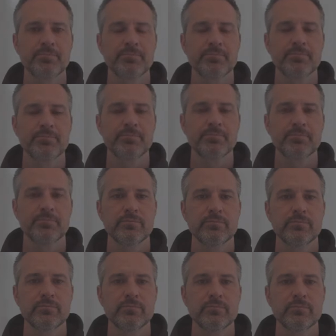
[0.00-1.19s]

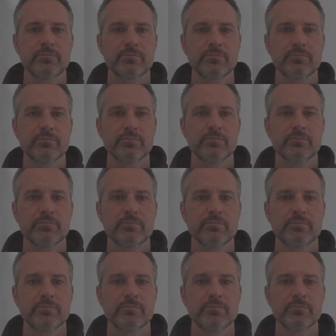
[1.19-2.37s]

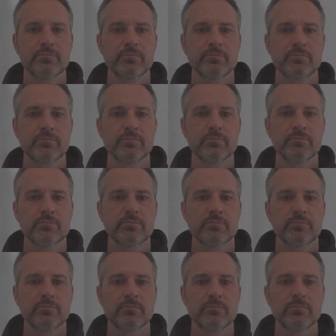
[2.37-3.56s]

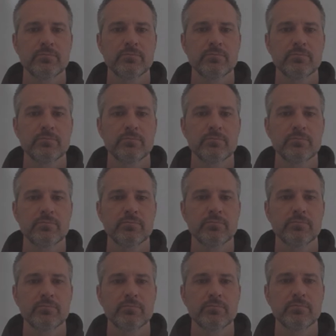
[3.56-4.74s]
Nobody speaks.